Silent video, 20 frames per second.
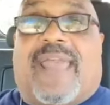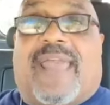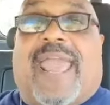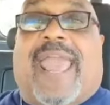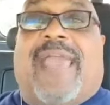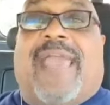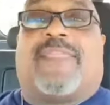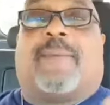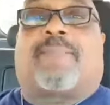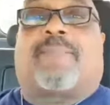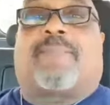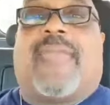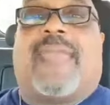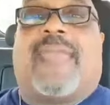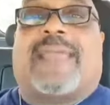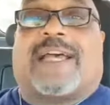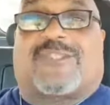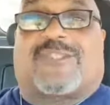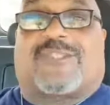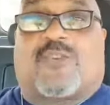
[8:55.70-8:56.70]
And the pain
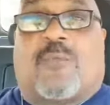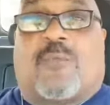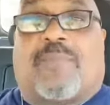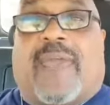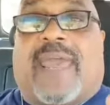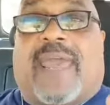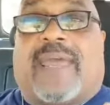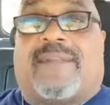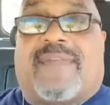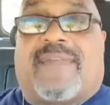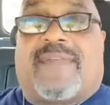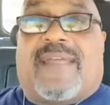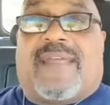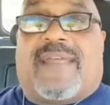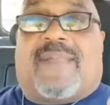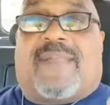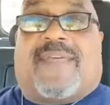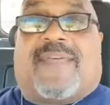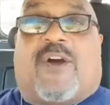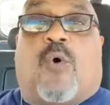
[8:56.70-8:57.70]
got so bad
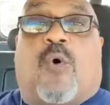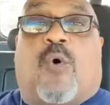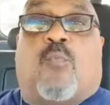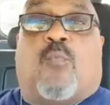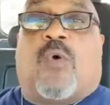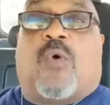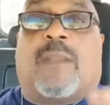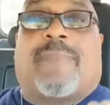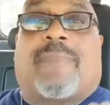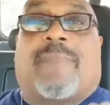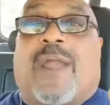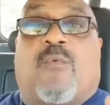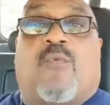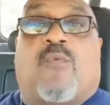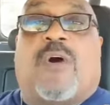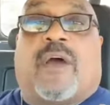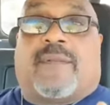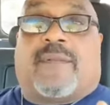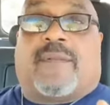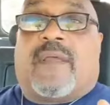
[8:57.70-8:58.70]
that one by
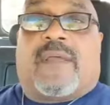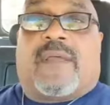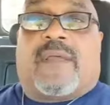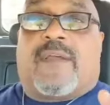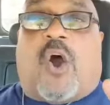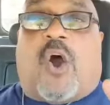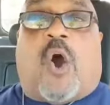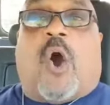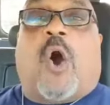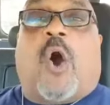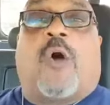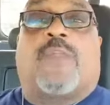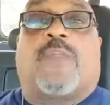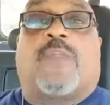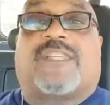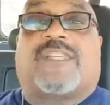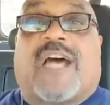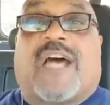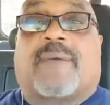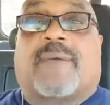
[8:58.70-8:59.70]
one, all the
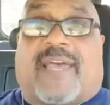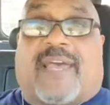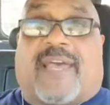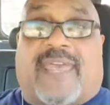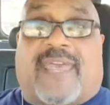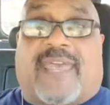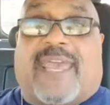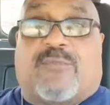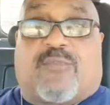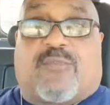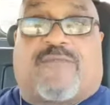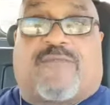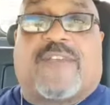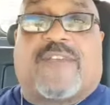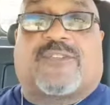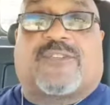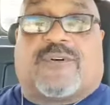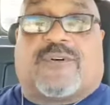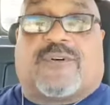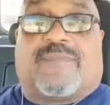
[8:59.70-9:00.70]
jobs I had were
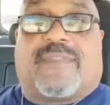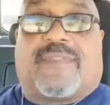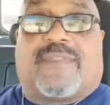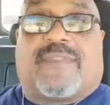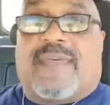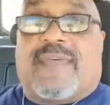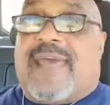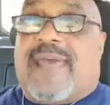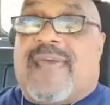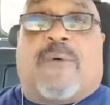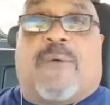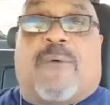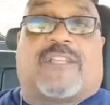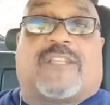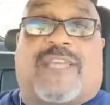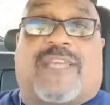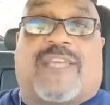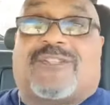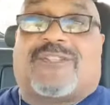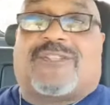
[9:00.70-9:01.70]
physical. I was a
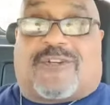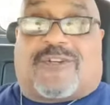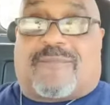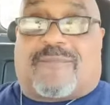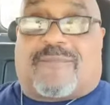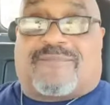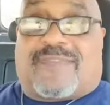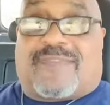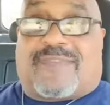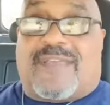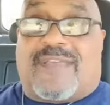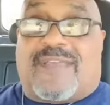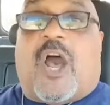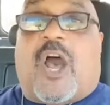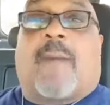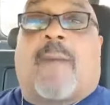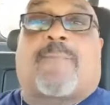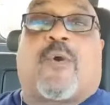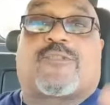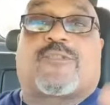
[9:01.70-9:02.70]
teacher, a
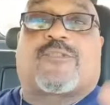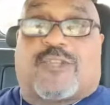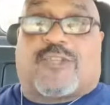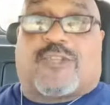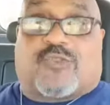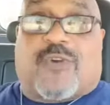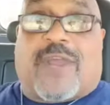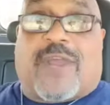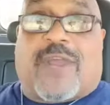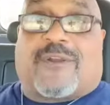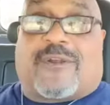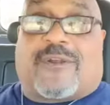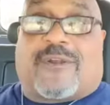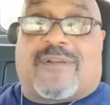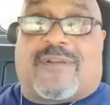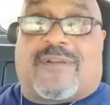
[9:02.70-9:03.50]
personal trainer,